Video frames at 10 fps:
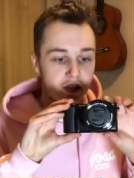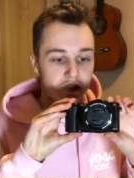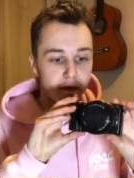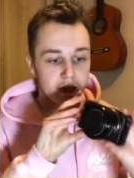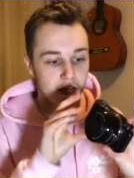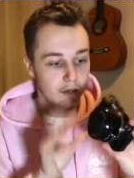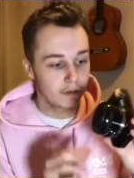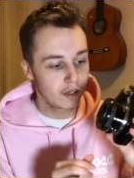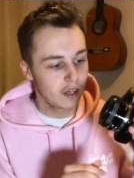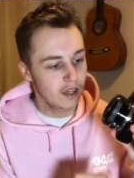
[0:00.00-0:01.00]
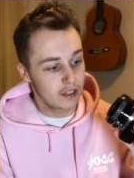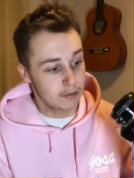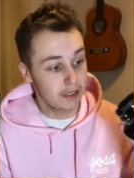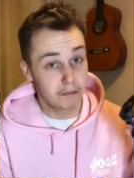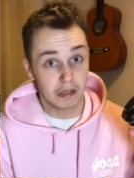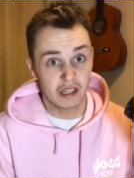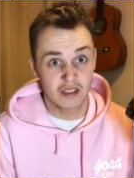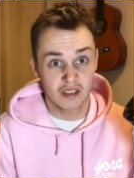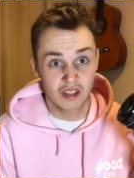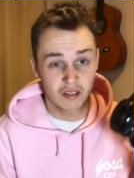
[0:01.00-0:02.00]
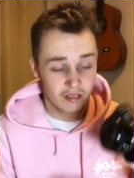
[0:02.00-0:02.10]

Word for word: that's the big camera. It's pretty big, isn't it?